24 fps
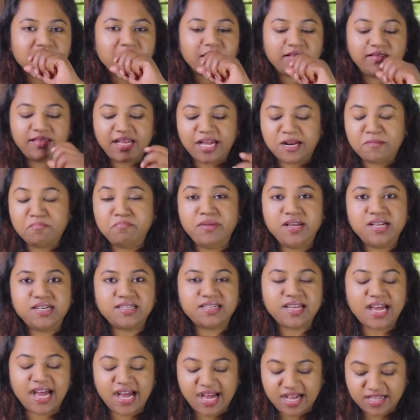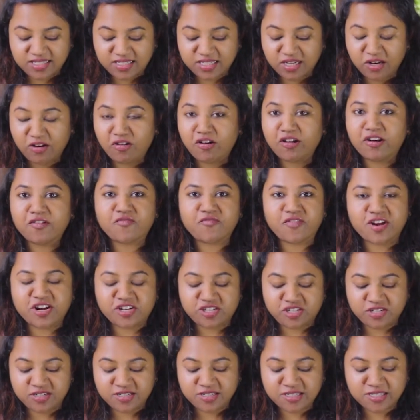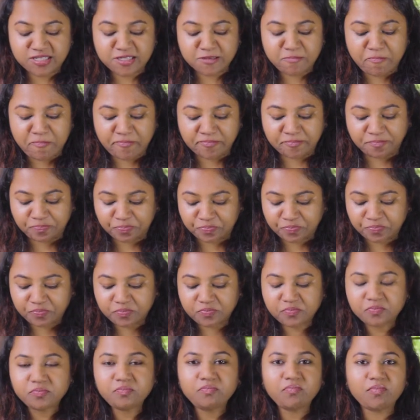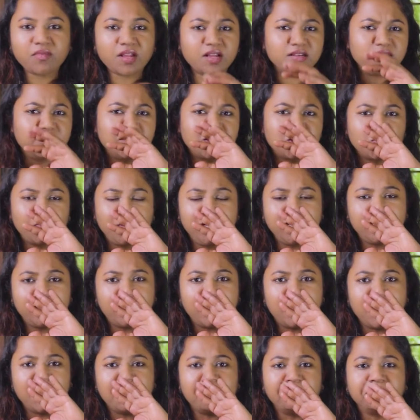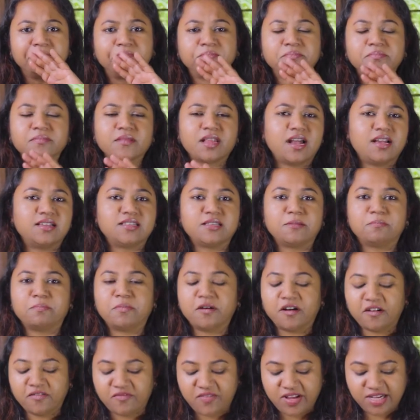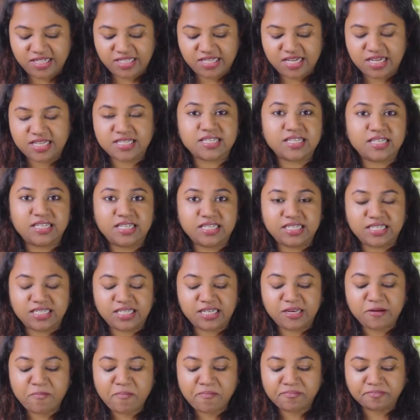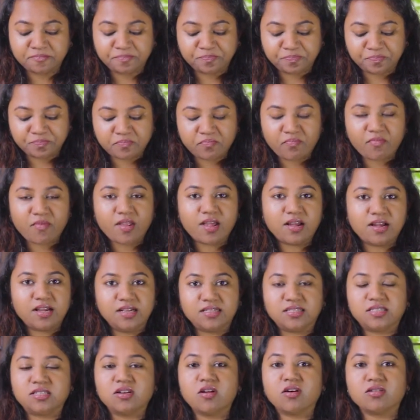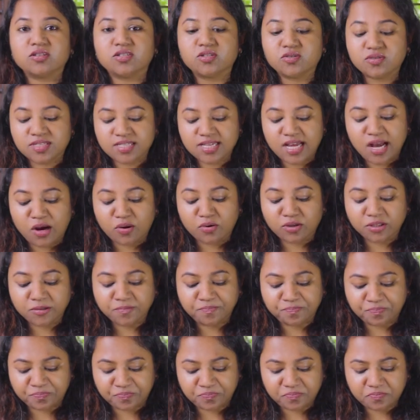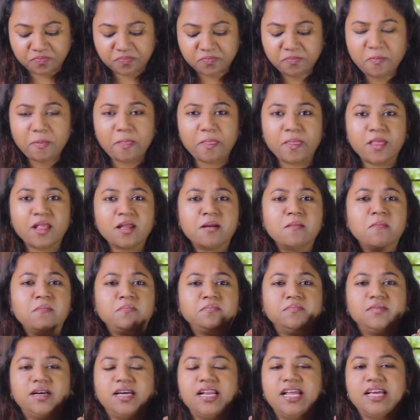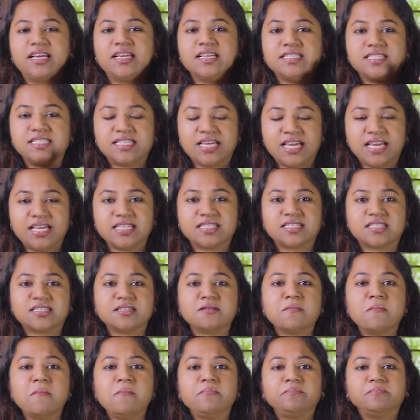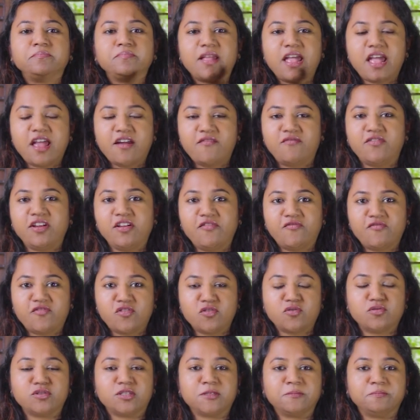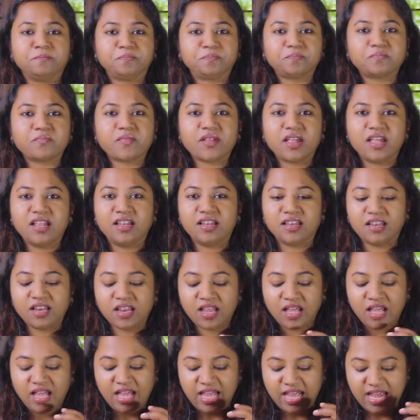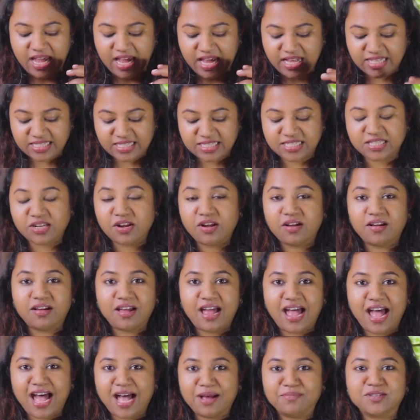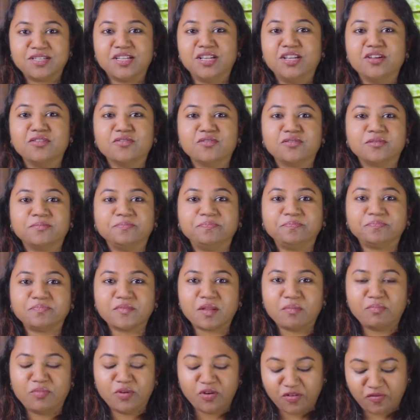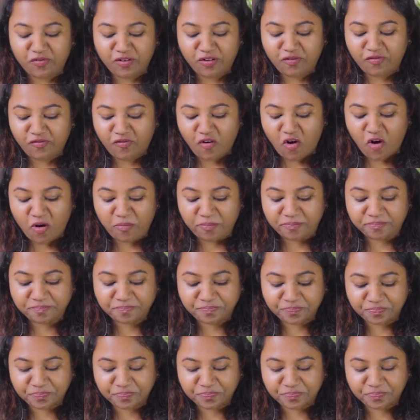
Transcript: That mint adds a lot of freshness. The sweet lime has a perfect acidity. It's not too sour and I can taste every fruit in its absolute beautiful form.